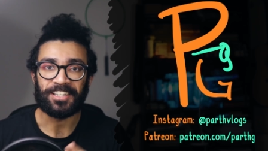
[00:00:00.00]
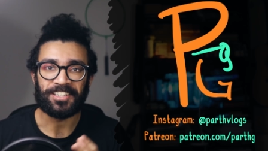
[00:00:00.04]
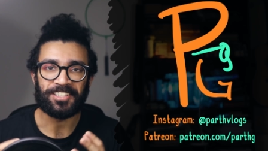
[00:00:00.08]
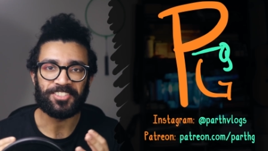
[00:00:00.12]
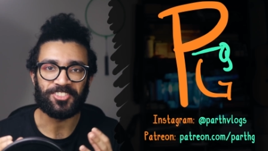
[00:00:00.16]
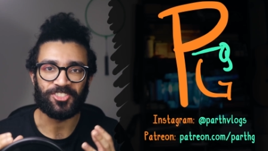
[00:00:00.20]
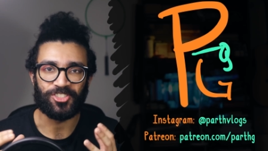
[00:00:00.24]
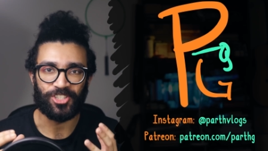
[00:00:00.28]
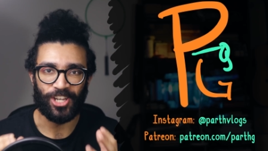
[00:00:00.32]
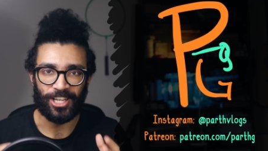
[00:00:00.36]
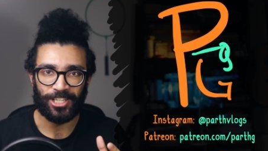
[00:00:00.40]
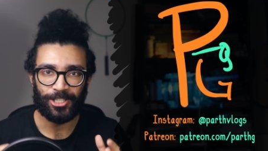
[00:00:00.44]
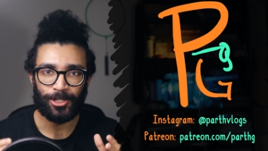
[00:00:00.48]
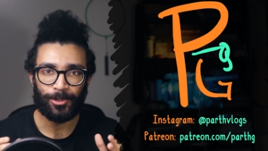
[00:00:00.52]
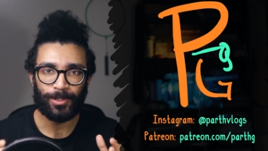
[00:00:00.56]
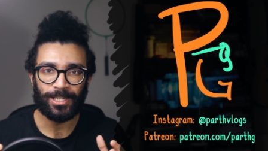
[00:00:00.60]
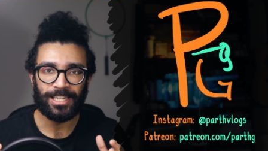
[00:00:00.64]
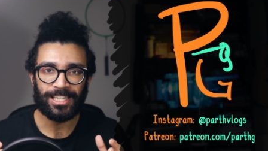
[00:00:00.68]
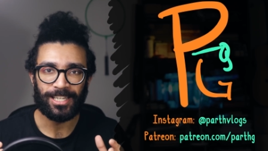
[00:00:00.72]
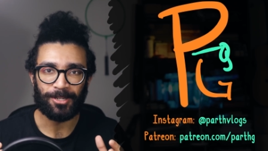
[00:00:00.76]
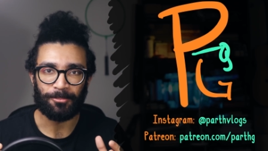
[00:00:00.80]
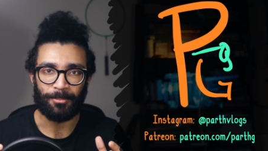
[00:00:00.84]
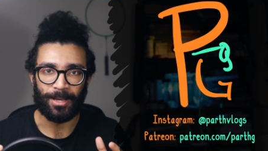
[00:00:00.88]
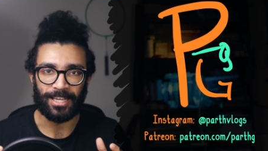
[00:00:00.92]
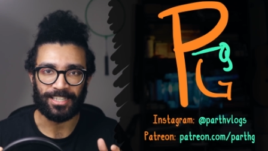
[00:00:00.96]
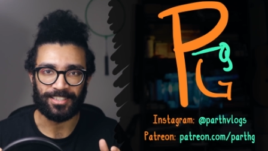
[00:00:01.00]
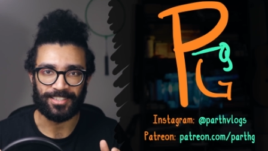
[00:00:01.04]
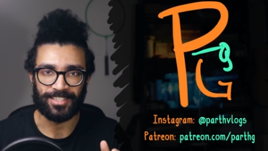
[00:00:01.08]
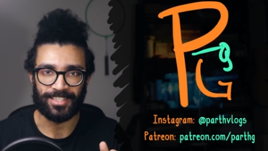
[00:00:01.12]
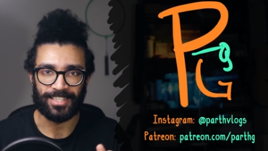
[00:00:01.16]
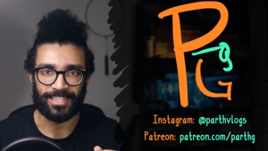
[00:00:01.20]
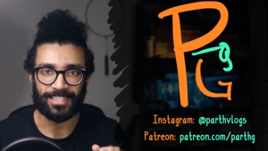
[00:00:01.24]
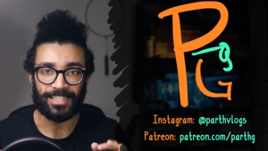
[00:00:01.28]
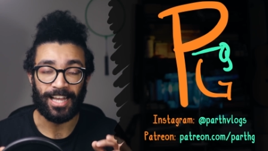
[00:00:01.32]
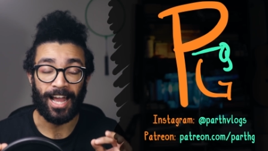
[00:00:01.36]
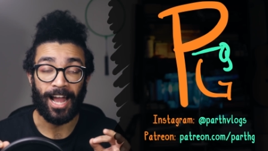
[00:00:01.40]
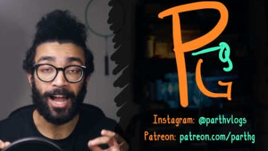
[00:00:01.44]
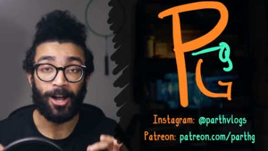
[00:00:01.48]
It is genuinely
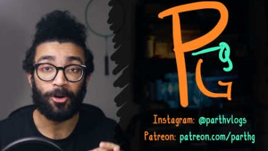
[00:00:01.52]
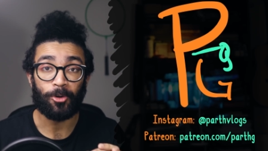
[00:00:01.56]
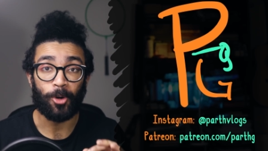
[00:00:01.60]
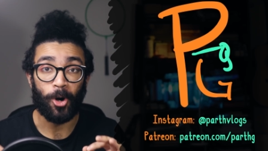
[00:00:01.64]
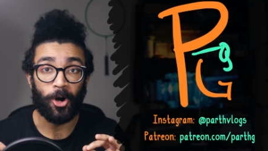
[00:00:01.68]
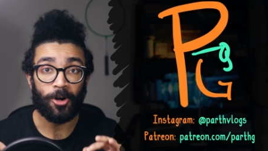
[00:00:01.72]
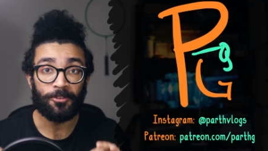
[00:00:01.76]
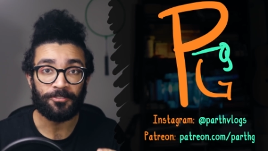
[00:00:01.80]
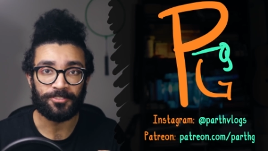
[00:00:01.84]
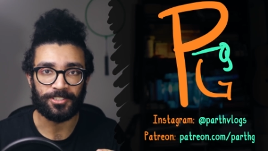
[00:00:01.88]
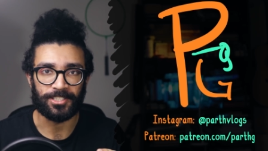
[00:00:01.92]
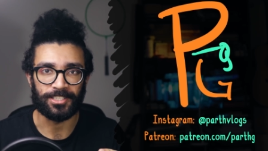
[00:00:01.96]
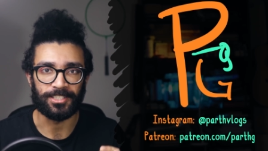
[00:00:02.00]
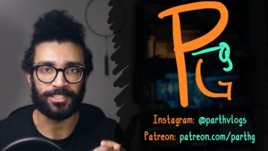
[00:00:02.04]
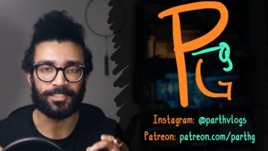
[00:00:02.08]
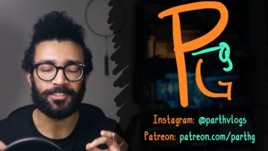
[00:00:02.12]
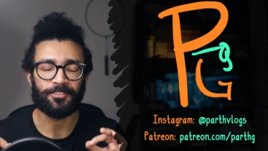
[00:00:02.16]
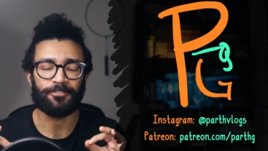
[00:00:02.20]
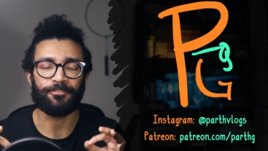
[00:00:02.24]
amazing how often